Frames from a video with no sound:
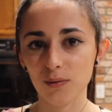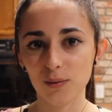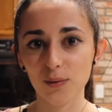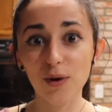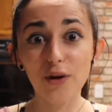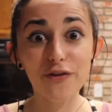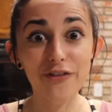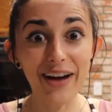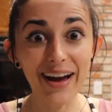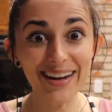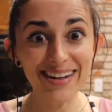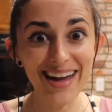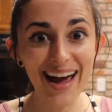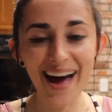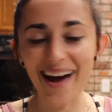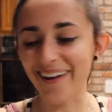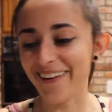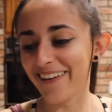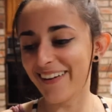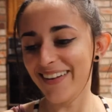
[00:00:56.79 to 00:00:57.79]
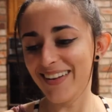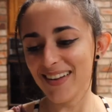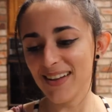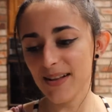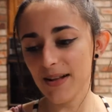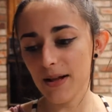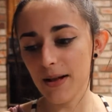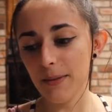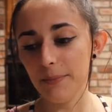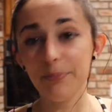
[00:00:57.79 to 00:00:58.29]
We'll find out.
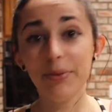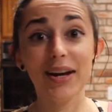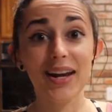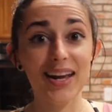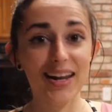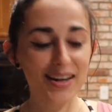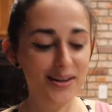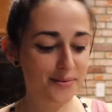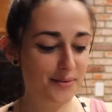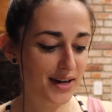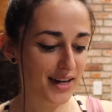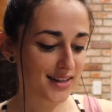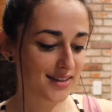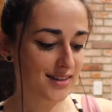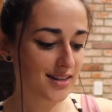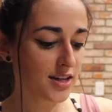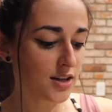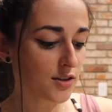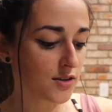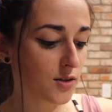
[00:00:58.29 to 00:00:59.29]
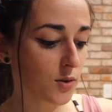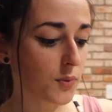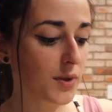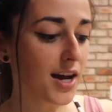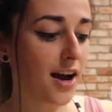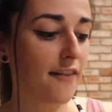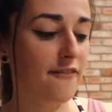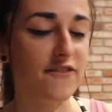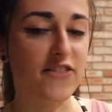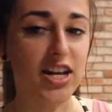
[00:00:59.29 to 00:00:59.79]
But anyways, so we
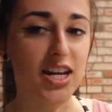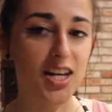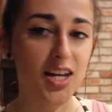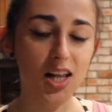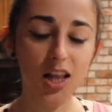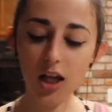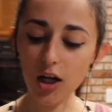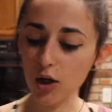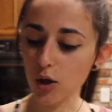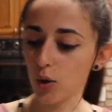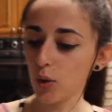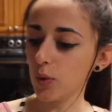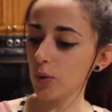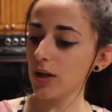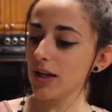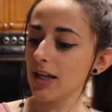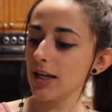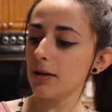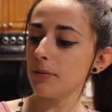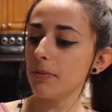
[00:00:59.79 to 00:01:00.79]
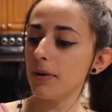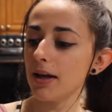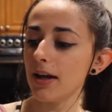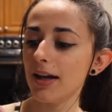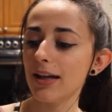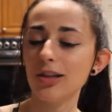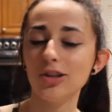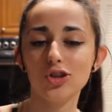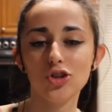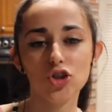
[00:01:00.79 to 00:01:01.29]
got vanilla cream
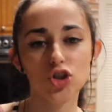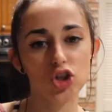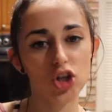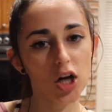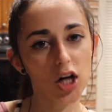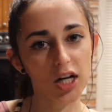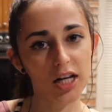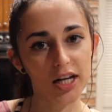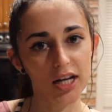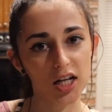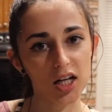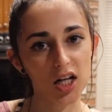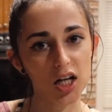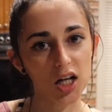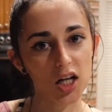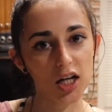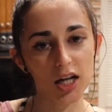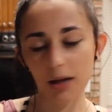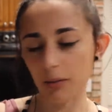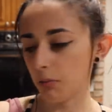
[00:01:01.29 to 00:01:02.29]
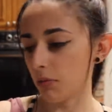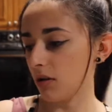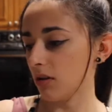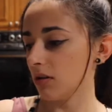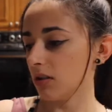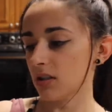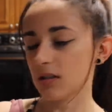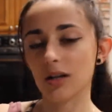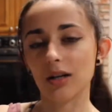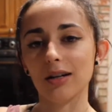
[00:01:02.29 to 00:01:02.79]
and chocolate creme.
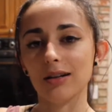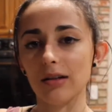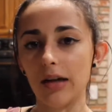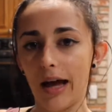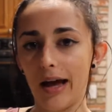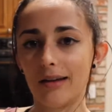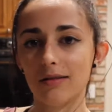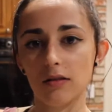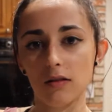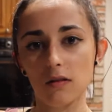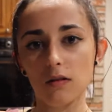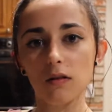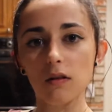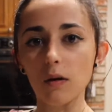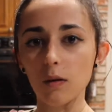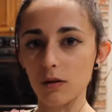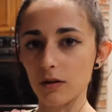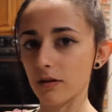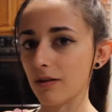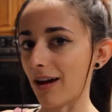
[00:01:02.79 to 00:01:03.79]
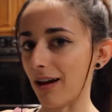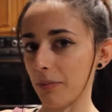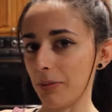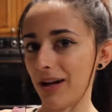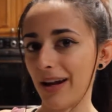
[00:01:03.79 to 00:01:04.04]
It's got an accent, so it's gotta